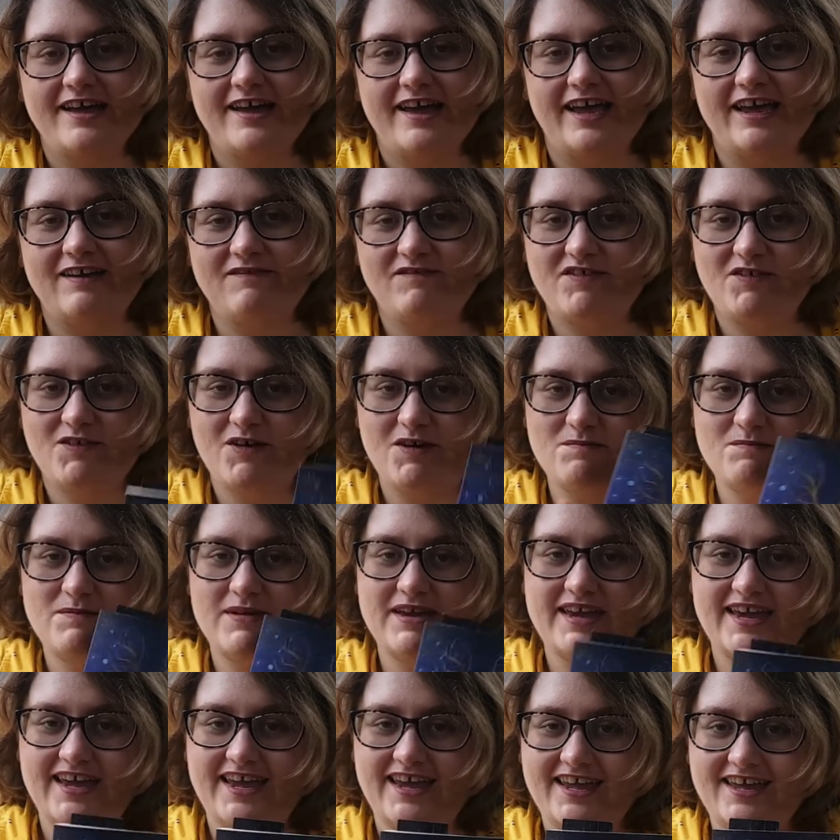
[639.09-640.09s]
If you are
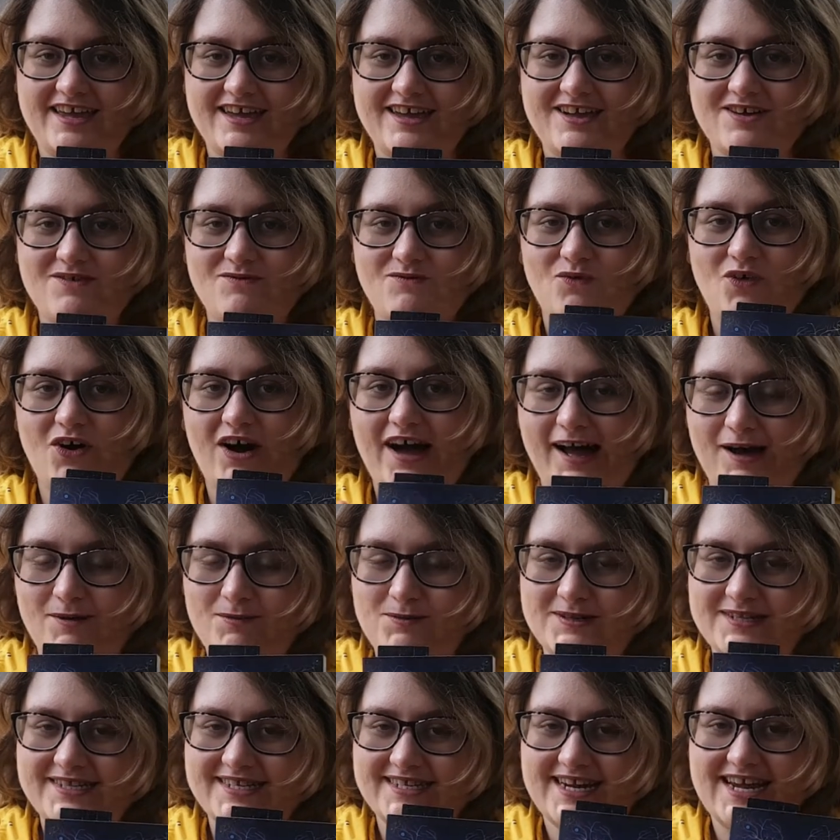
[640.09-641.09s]
me, what
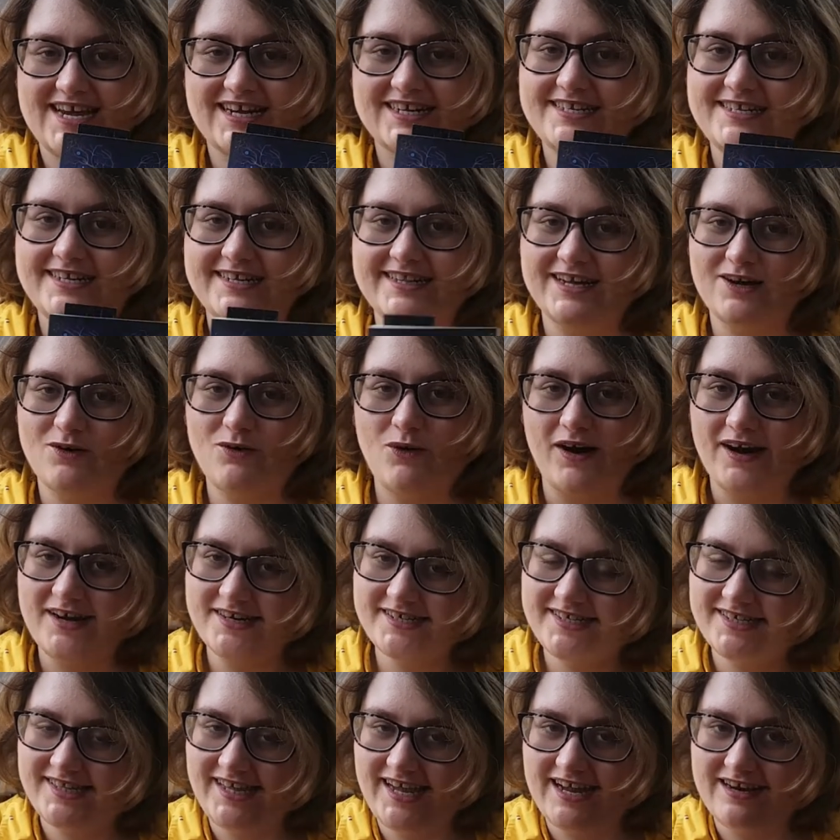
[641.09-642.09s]
happens next in The Quiet
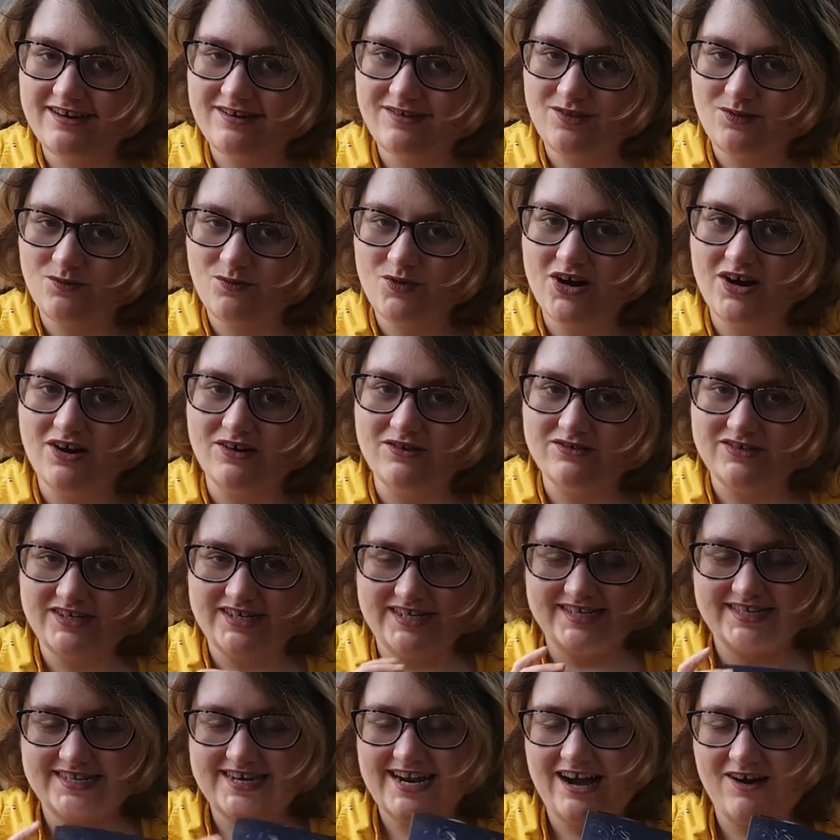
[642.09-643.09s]
at the End of the World
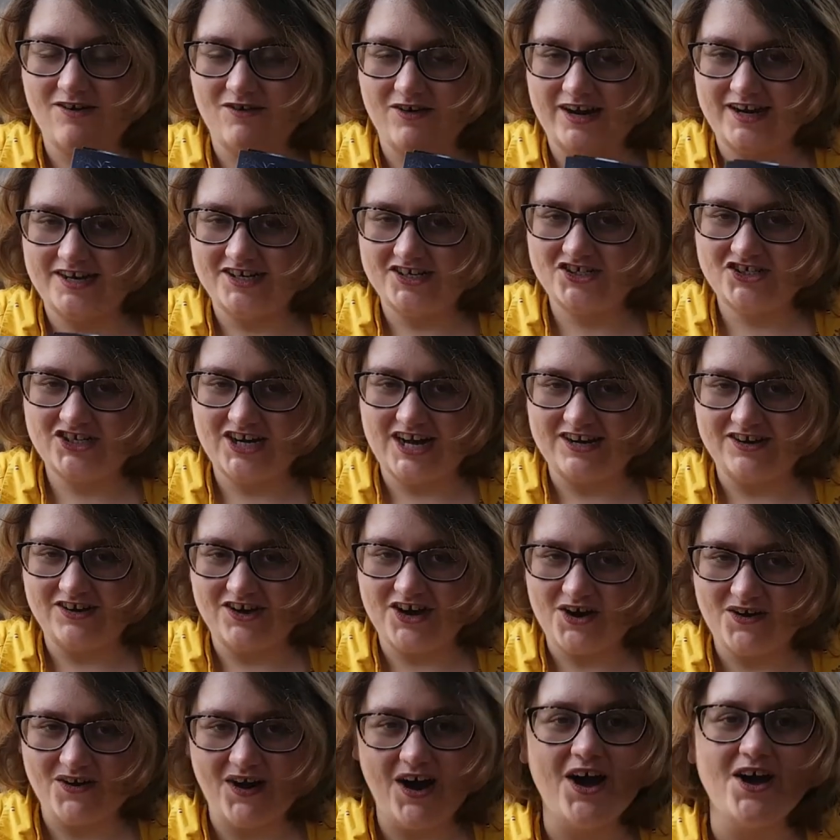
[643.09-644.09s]
is Larry and Shen
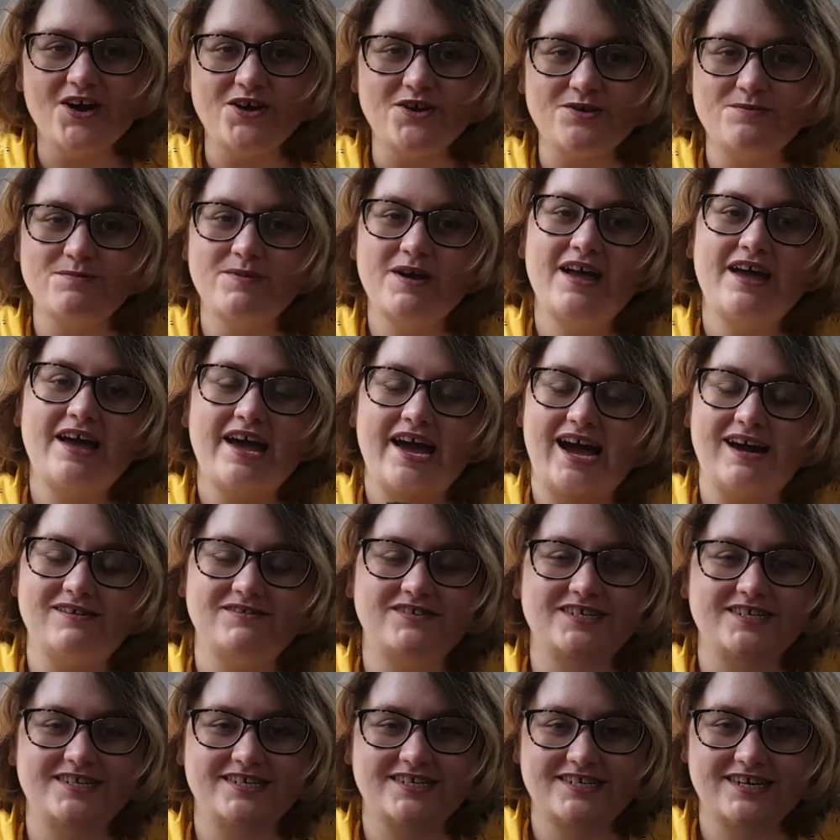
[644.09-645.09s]
go home
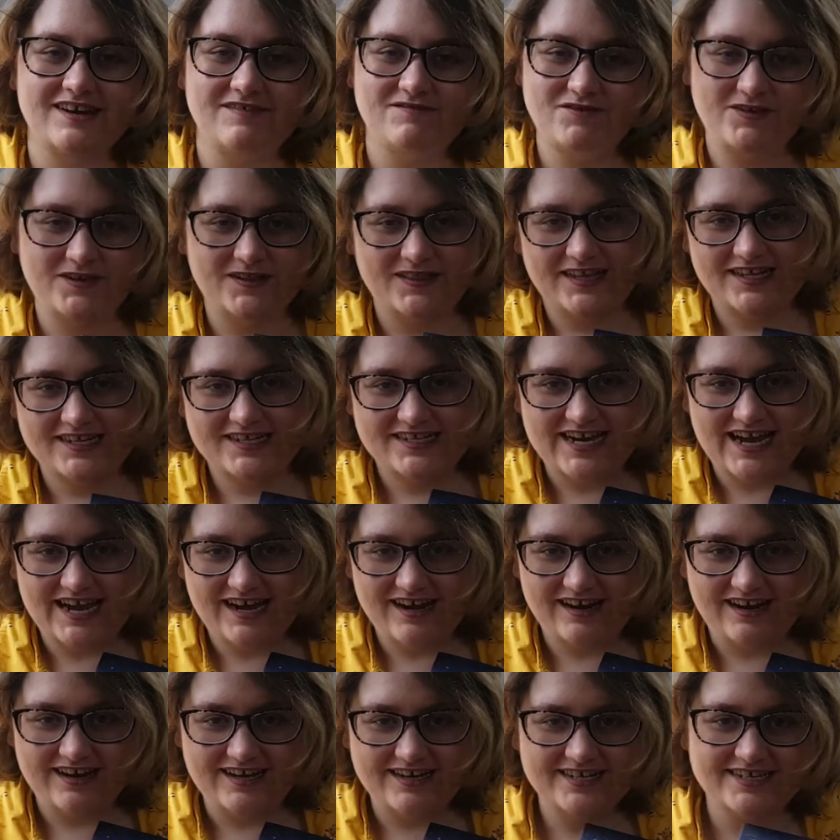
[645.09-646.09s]
after discovering this
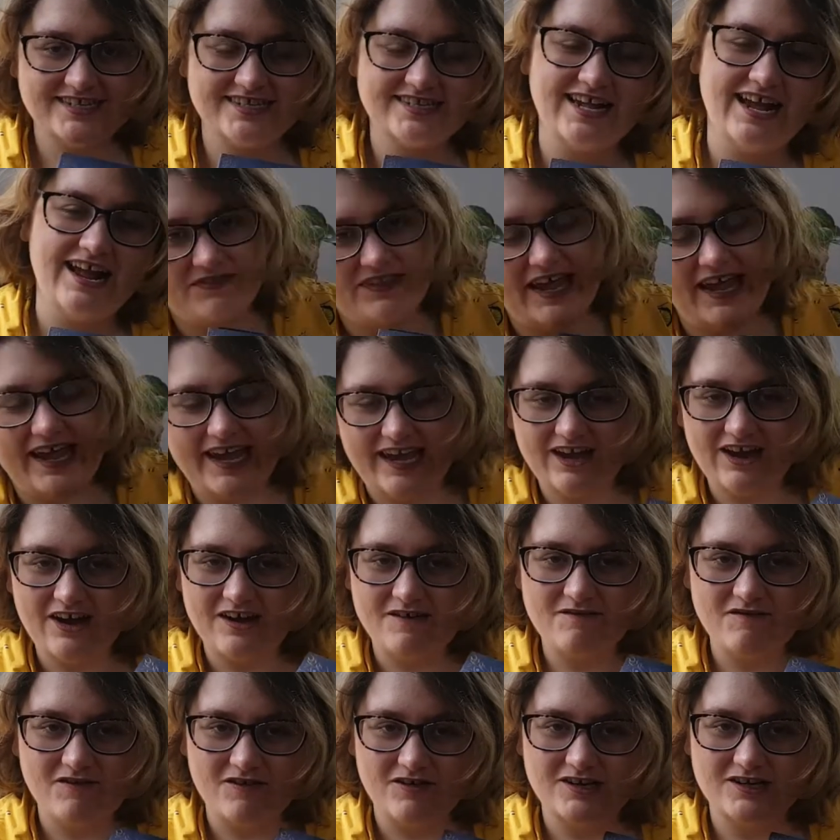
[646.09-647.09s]
necklace. They go
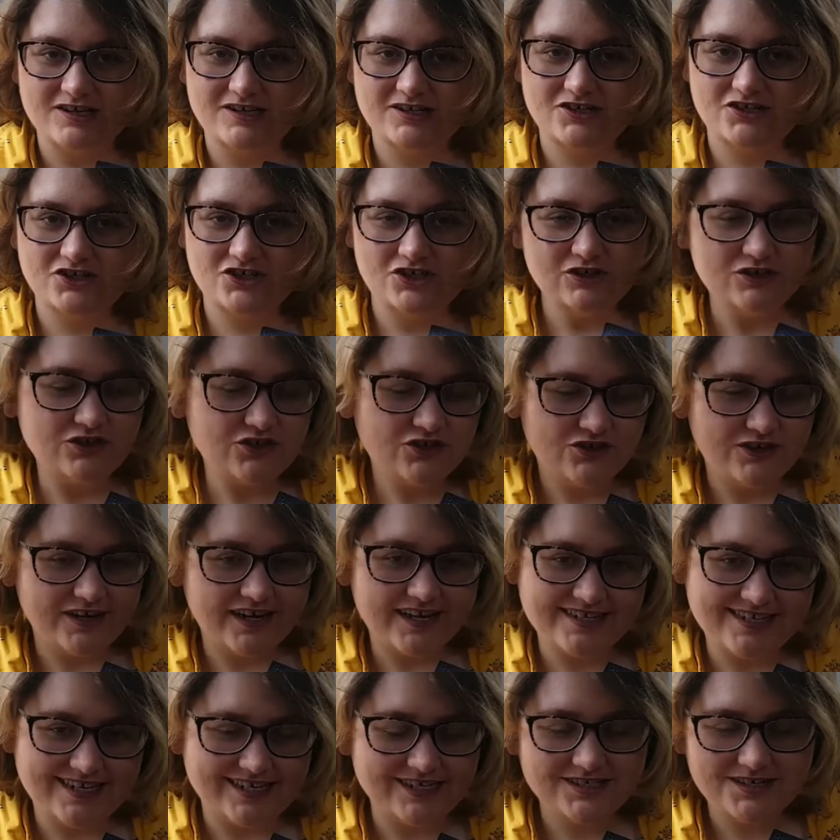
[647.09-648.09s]
for a tutoring
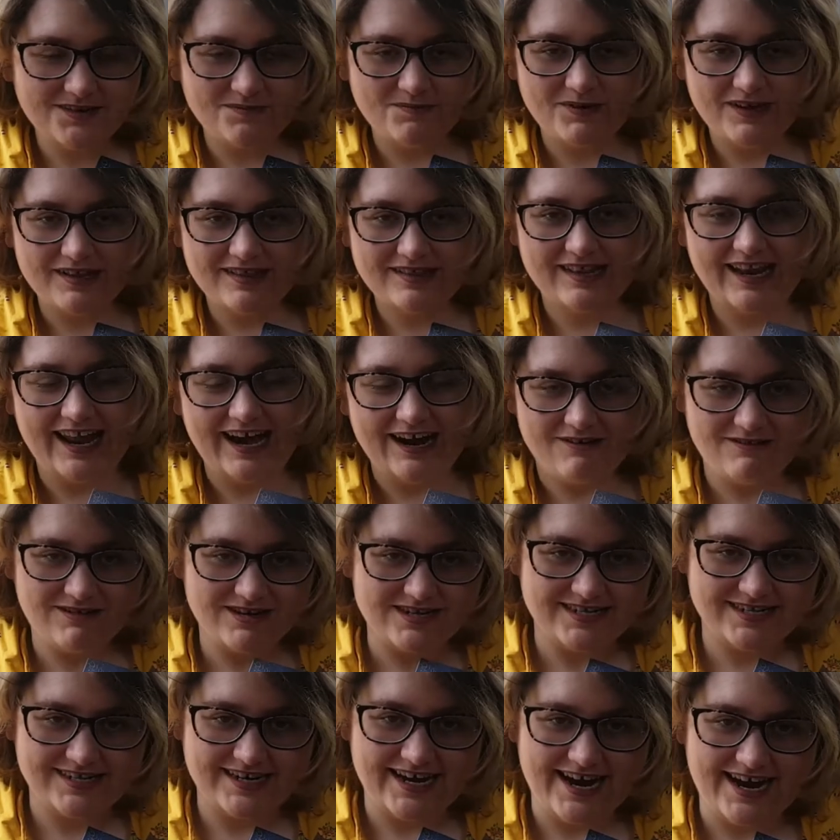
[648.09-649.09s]
session with
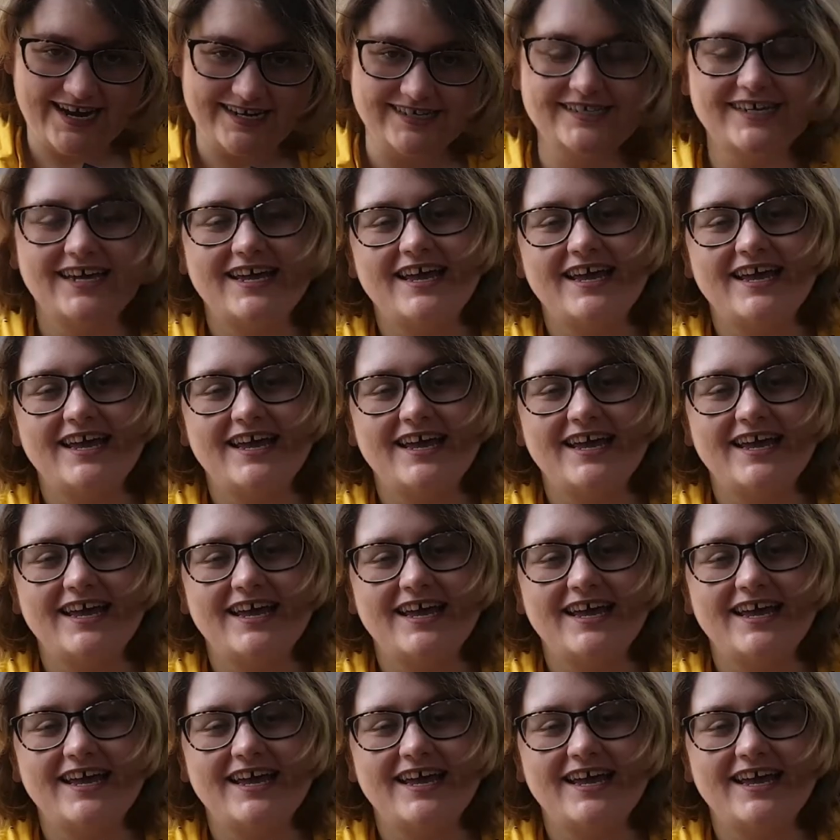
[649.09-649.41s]
Larry's dad,